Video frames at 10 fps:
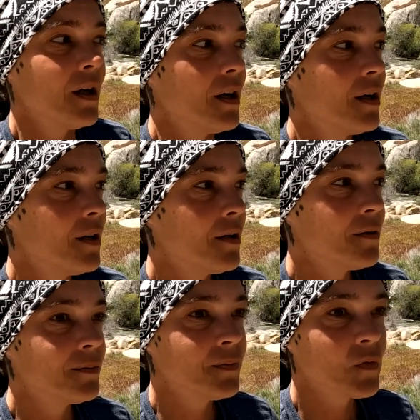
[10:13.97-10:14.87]

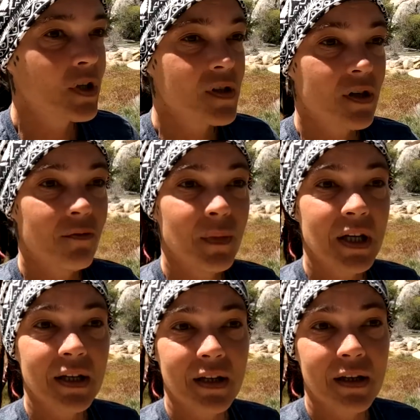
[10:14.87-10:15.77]
So
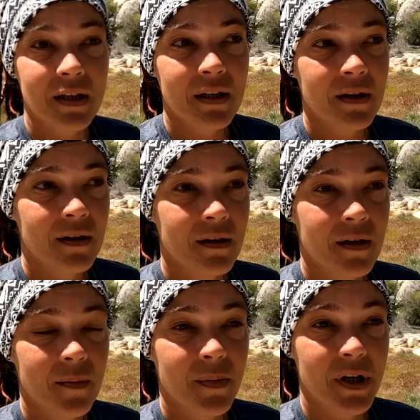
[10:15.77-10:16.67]
meaning,
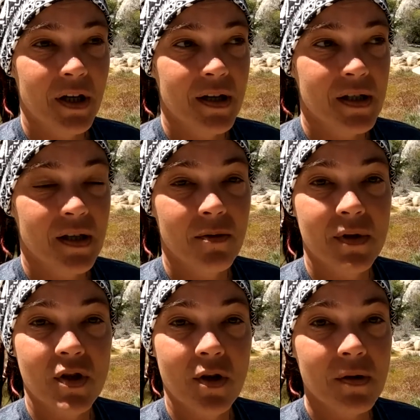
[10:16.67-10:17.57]
because there
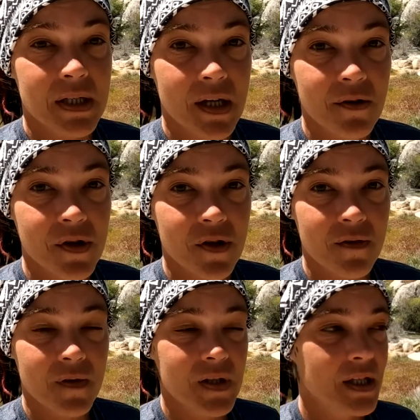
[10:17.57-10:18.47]
was no cell
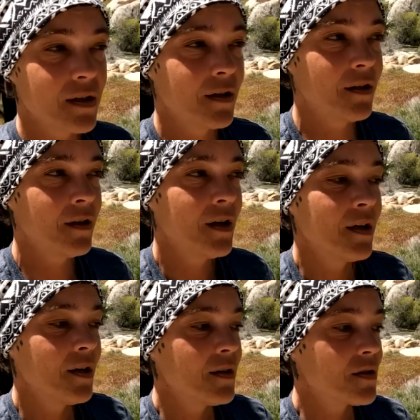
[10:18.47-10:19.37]
service here,
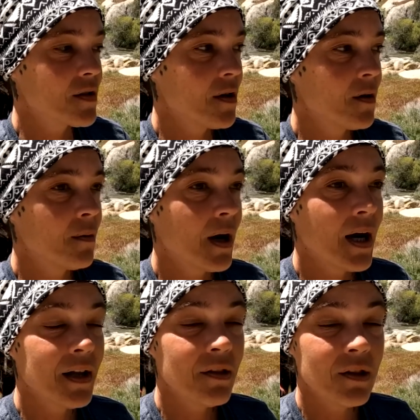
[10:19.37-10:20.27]
so
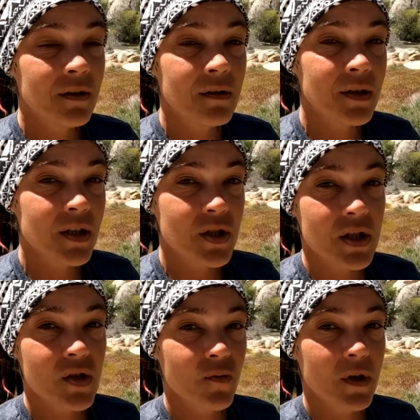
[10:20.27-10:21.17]
I literally
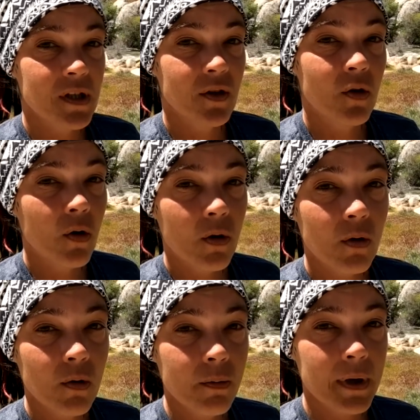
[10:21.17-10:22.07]
just went a
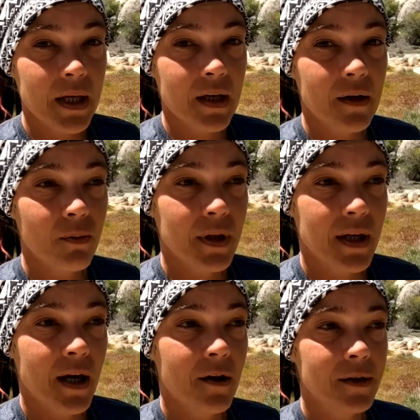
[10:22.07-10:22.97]
whole week
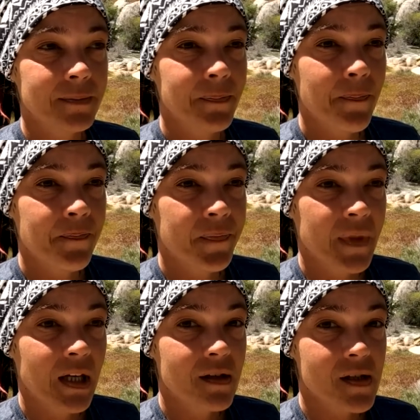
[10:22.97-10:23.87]
without
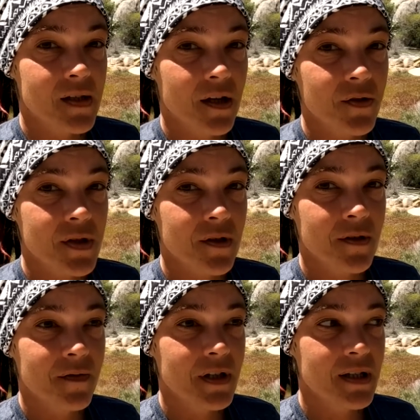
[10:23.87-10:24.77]
cell
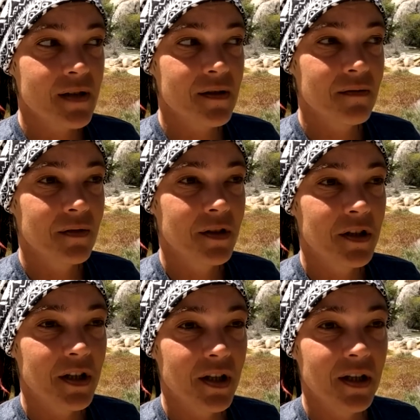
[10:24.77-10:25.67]
service,
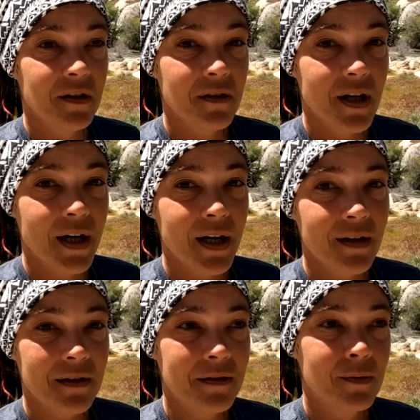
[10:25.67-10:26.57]

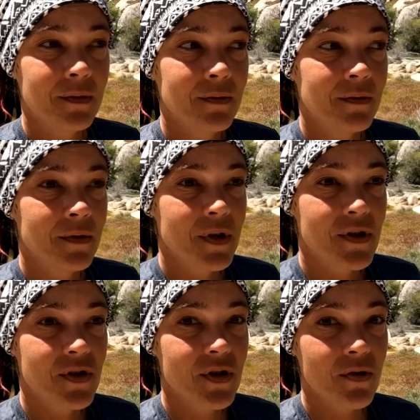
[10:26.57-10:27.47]
internet,
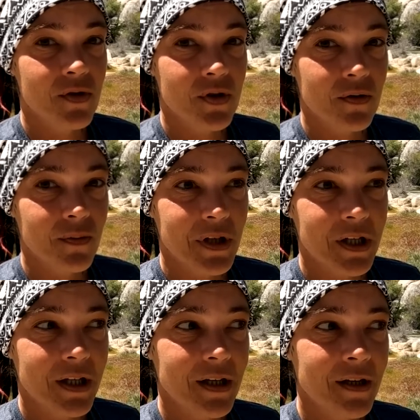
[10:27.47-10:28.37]
social
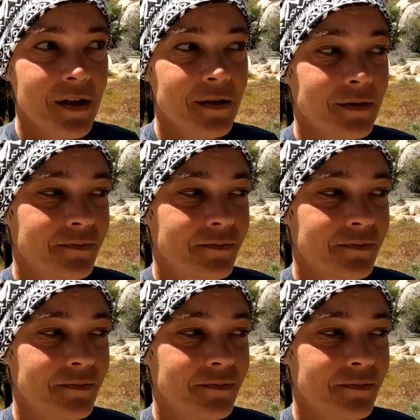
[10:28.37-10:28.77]
media.